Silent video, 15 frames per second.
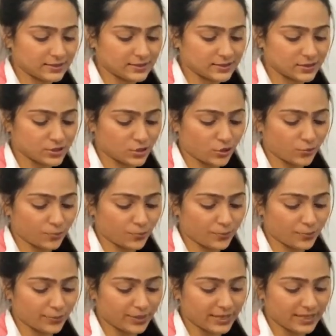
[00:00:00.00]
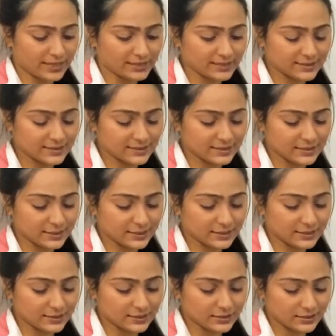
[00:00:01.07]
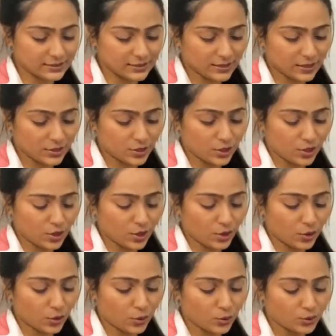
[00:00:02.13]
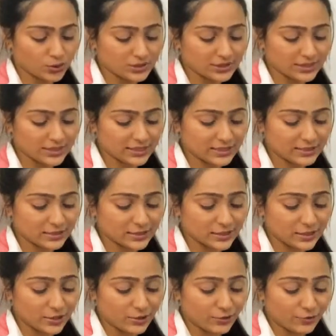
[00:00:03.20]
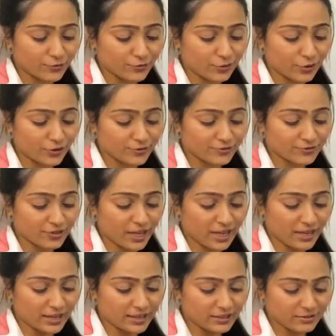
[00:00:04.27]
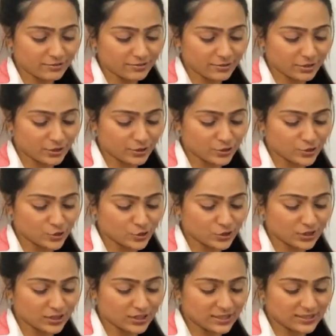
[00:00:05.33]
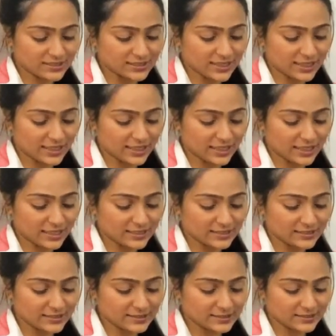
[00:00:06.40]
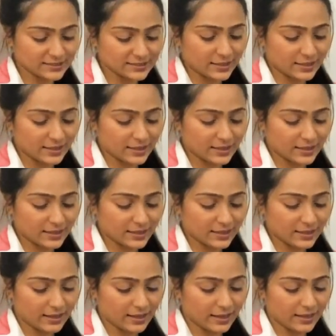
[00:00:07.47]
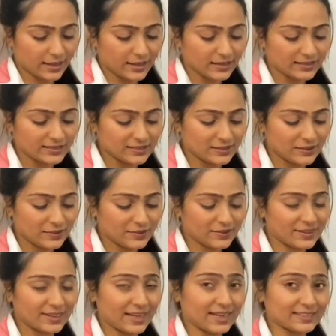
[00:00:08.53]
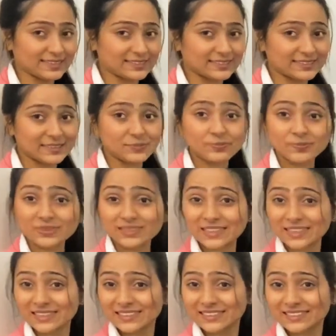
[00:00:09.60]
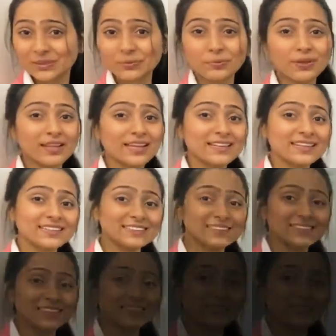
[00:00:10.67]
So press it, hold it for 5 to 30 seconds and relax. See, simple and easy.